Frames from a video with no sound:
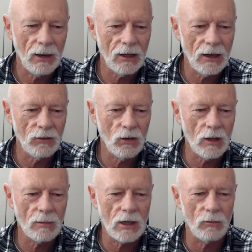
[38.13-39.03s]
How can I have 2
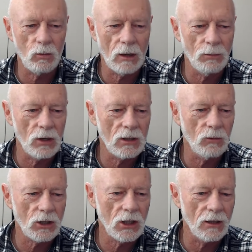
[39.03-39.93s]
thumbs up with one person
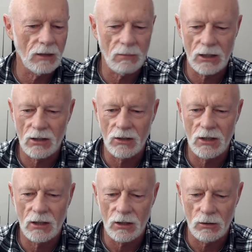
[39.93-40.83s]
watching? That makes no
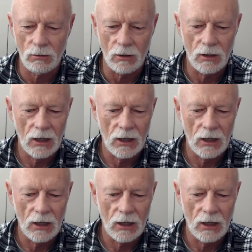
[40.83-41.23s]
sense at all.